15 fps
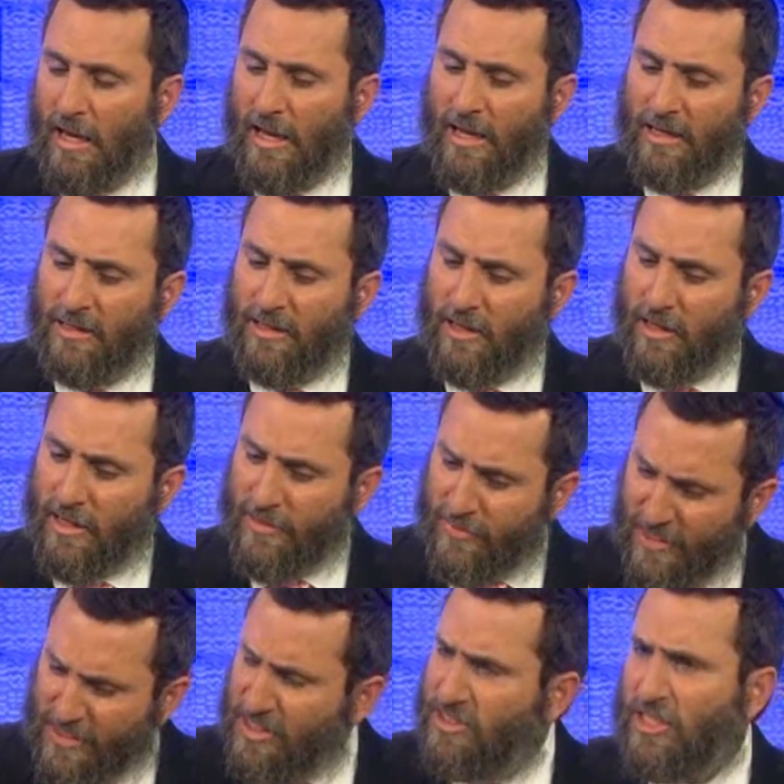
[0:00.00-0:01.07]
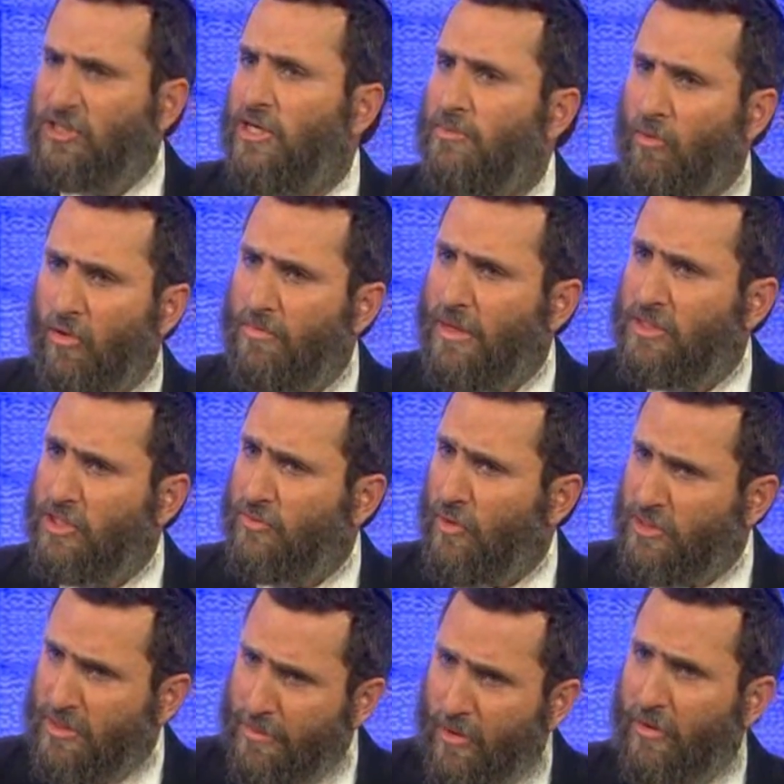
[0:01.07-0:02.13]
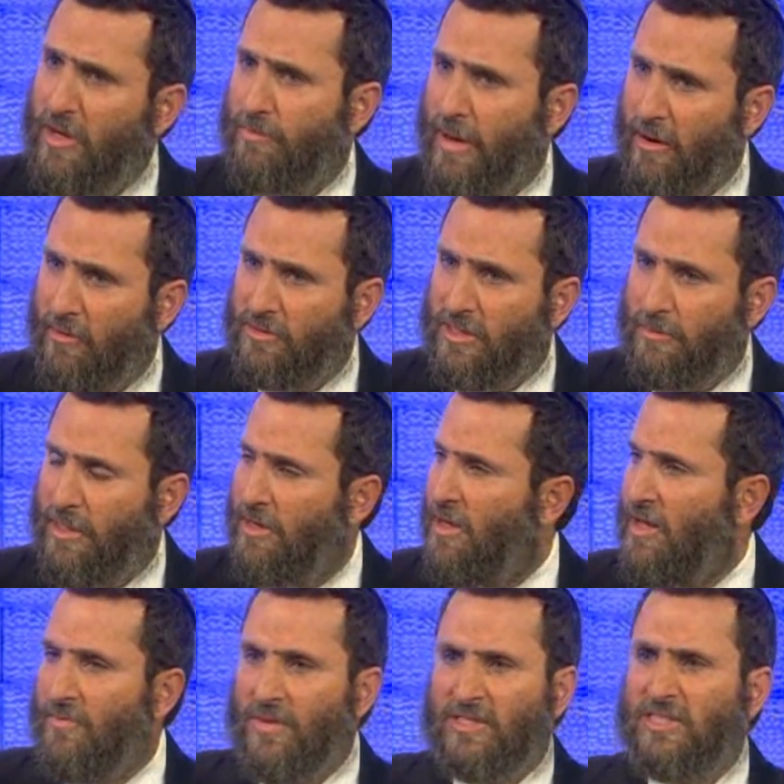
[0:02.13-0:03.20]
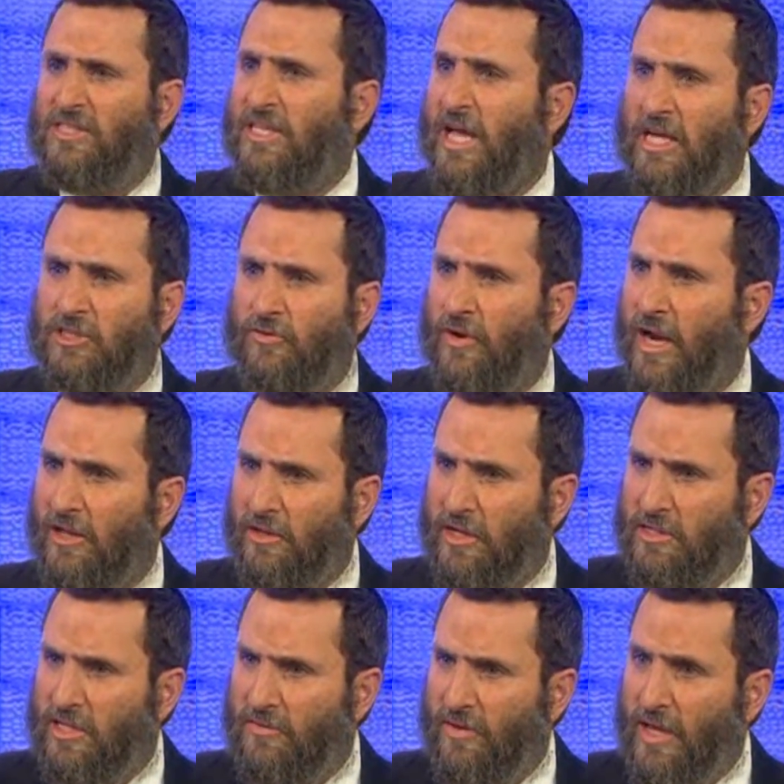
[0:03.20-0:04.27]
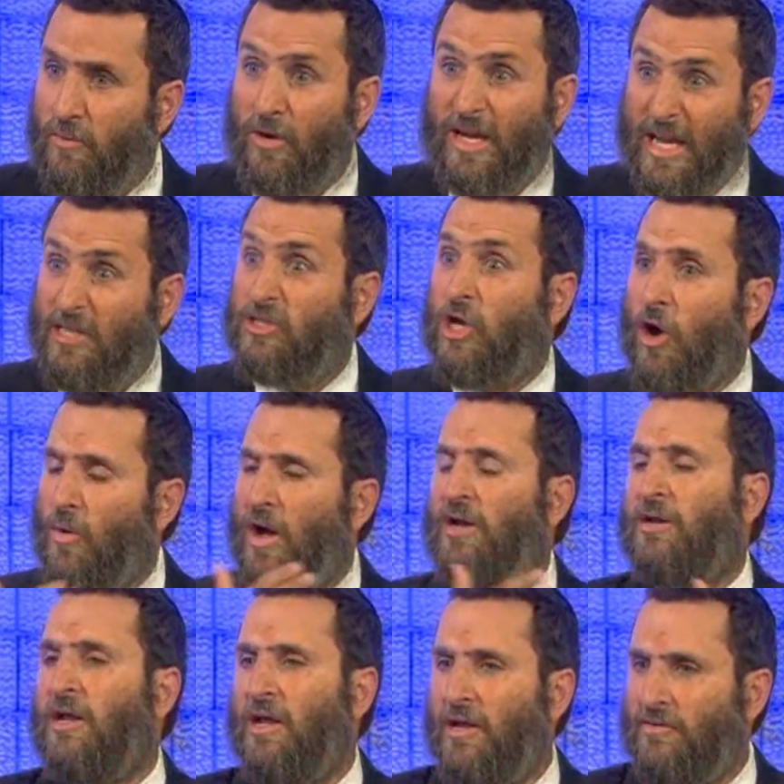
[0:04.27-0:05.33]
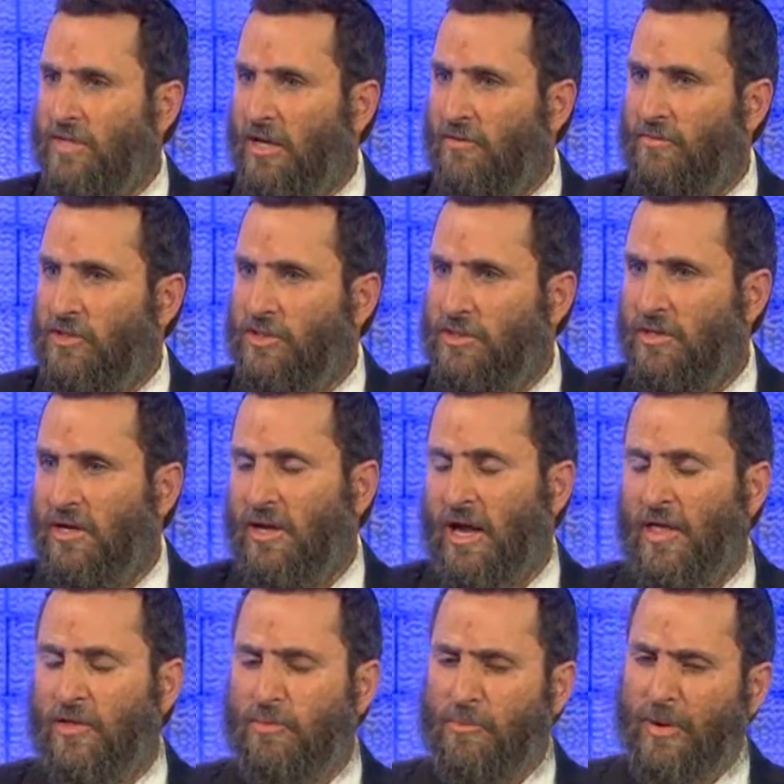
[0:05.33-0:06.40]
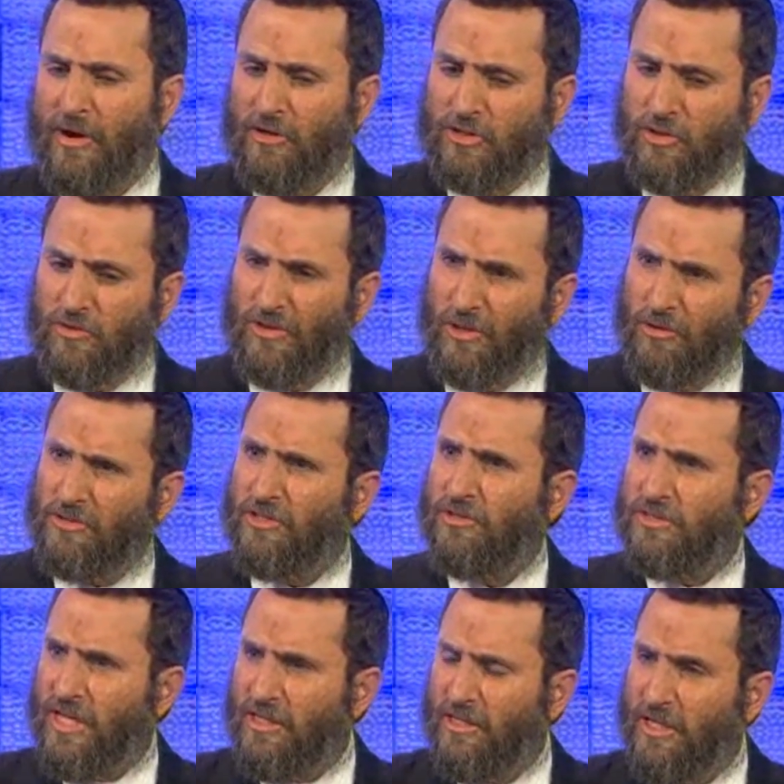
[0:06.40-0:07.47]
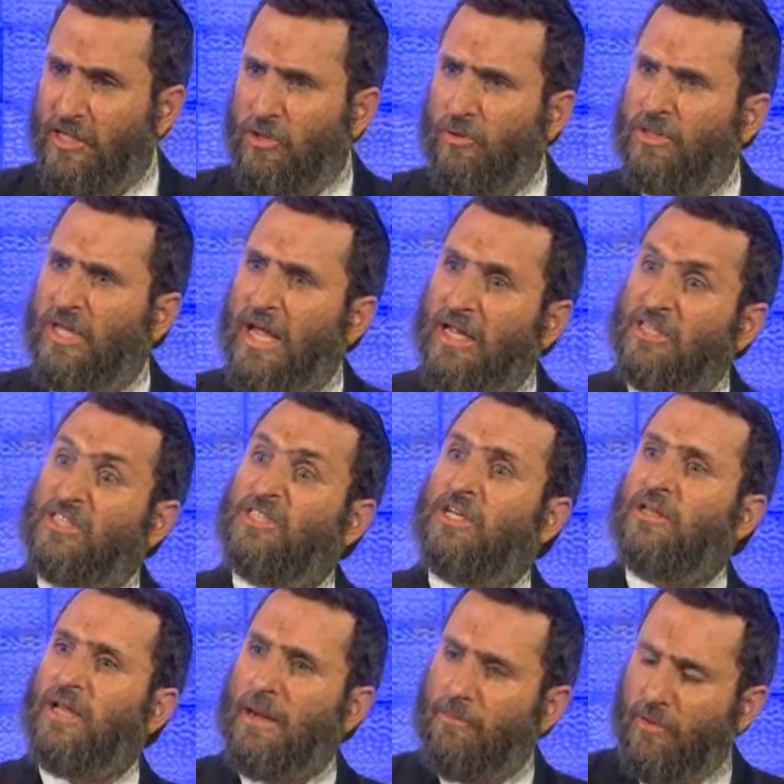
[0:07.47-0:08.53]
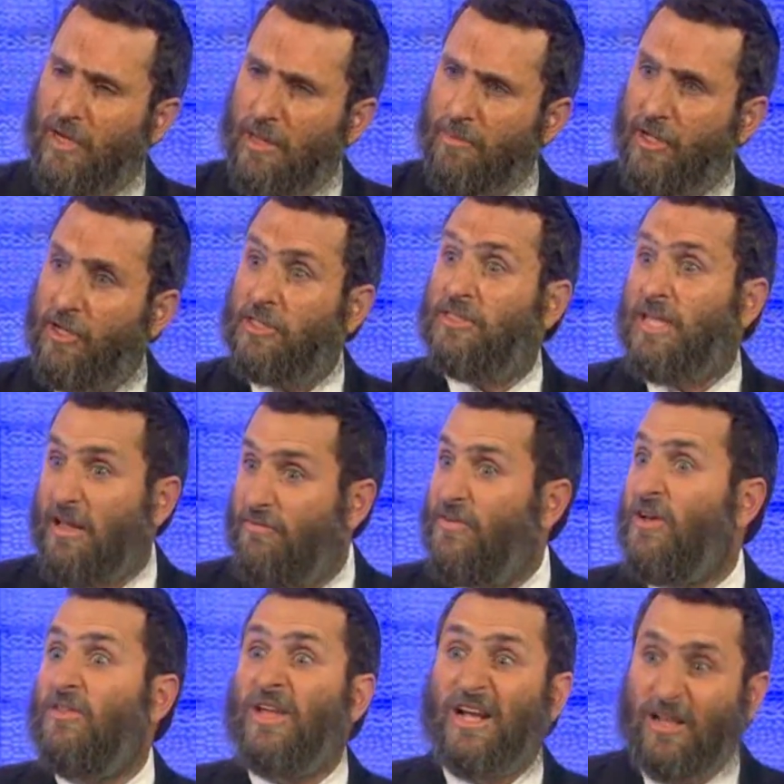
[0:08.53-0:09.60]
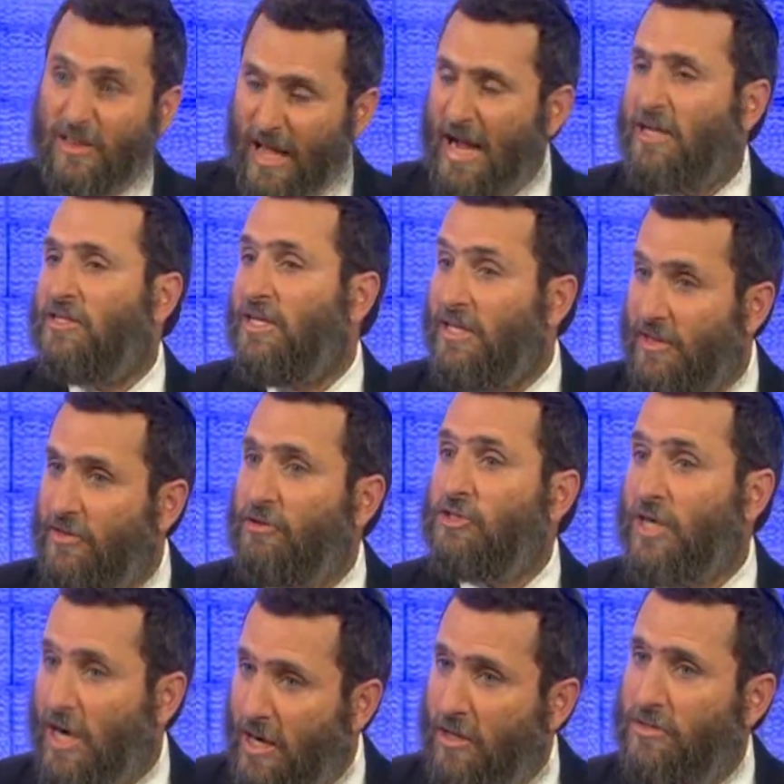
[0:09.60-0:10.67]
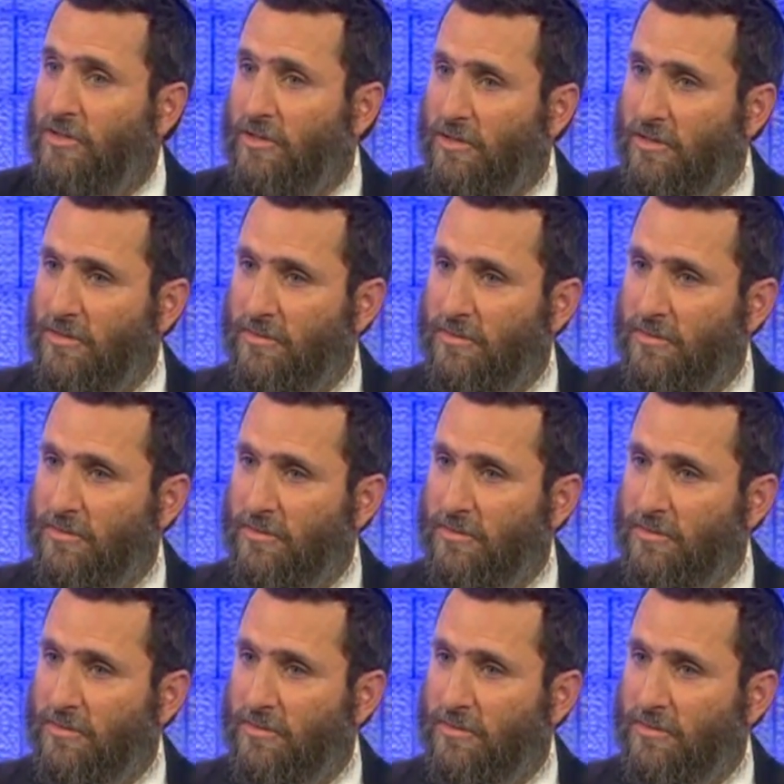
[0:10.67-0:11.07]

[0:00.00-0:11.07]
And this is such an important message for us American parents. I mean, this is the age of reality TV where kids go on television and they're prepared to lose their dignity to attain celebrity because they feel neglected in their childhood.